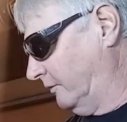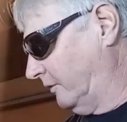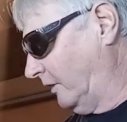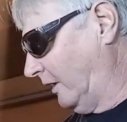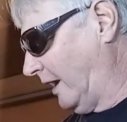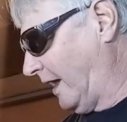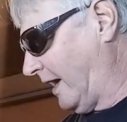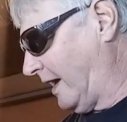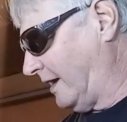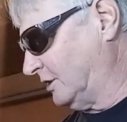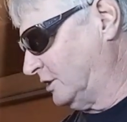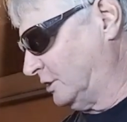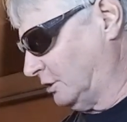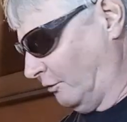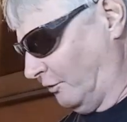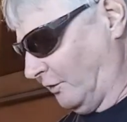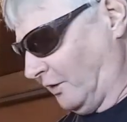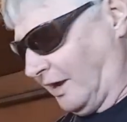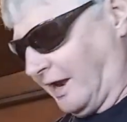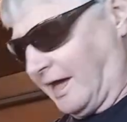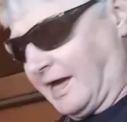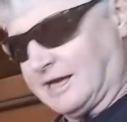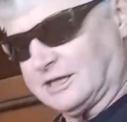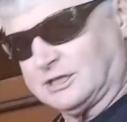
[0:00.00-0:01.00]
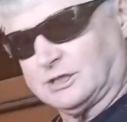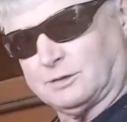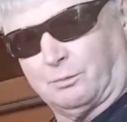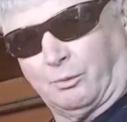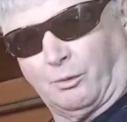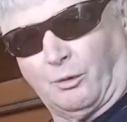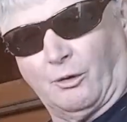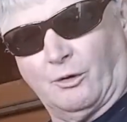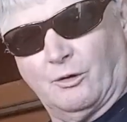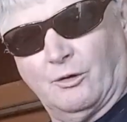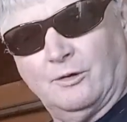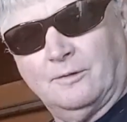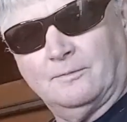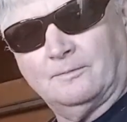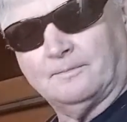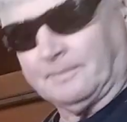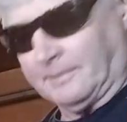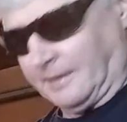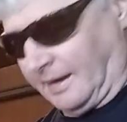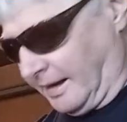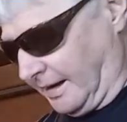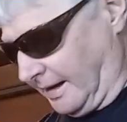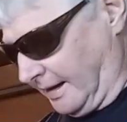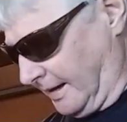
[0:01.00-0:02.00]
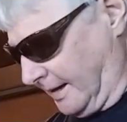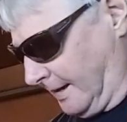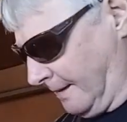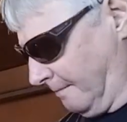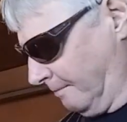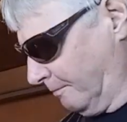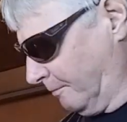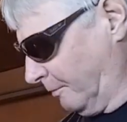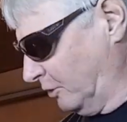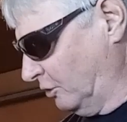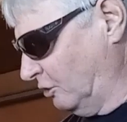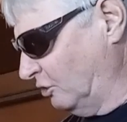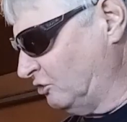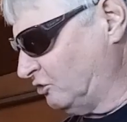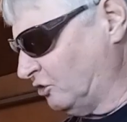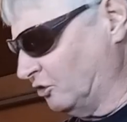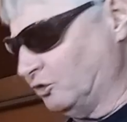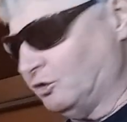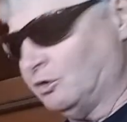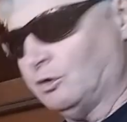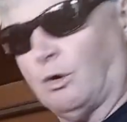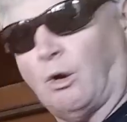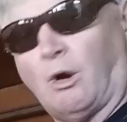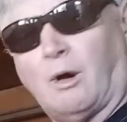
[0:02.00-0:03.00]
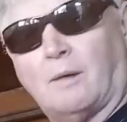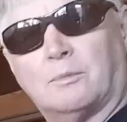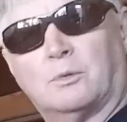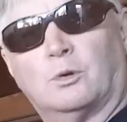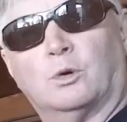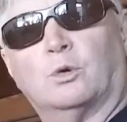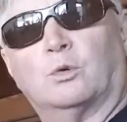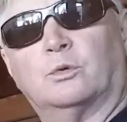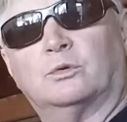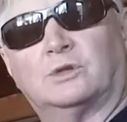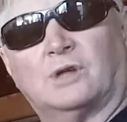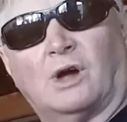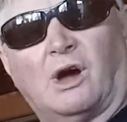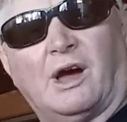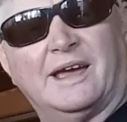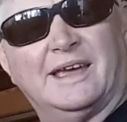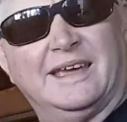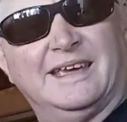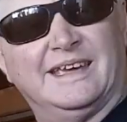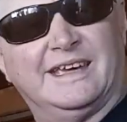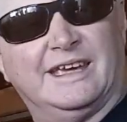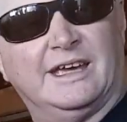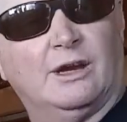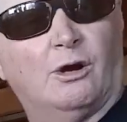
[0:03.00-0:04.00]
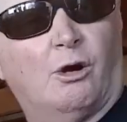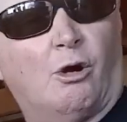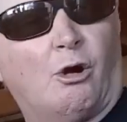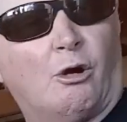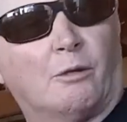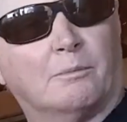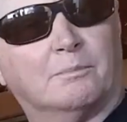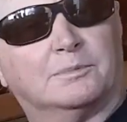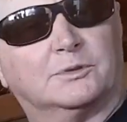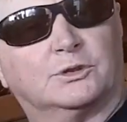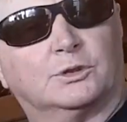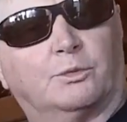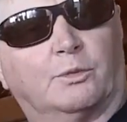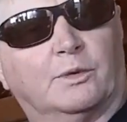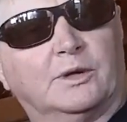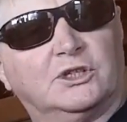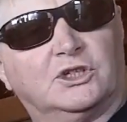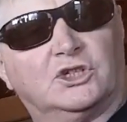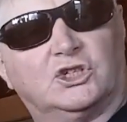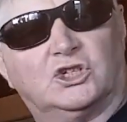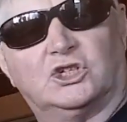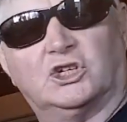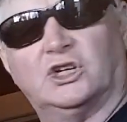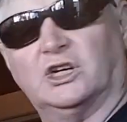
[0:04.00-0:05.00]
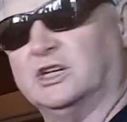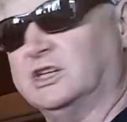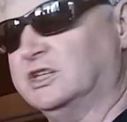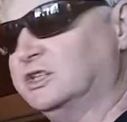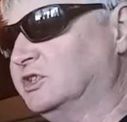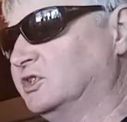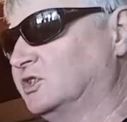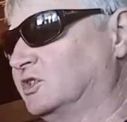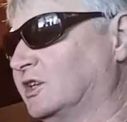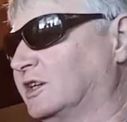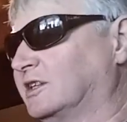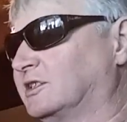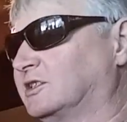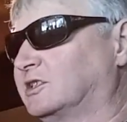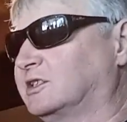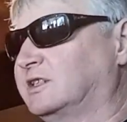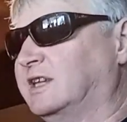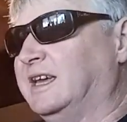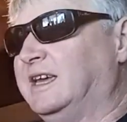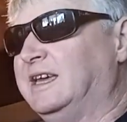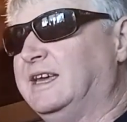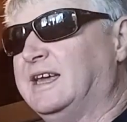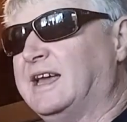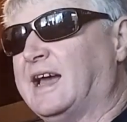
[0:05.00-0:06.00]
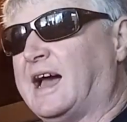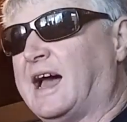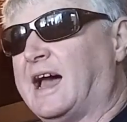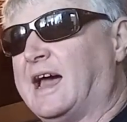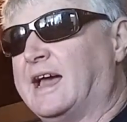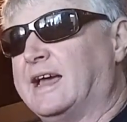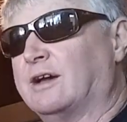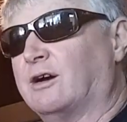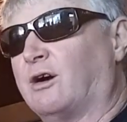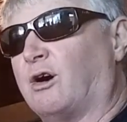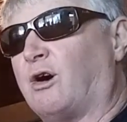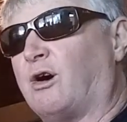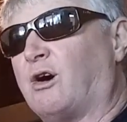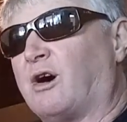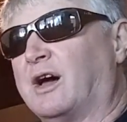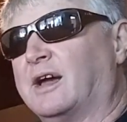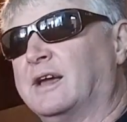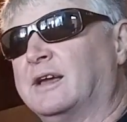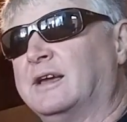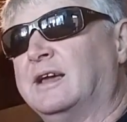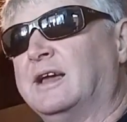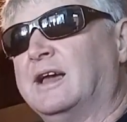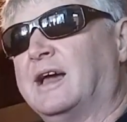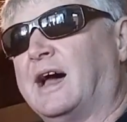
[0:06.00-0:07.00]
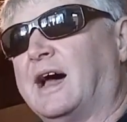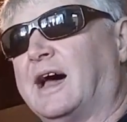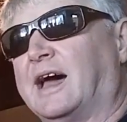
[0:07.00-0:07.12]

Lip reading: the last brew. We used a new hop called Tahiki hops, which is Taiheke,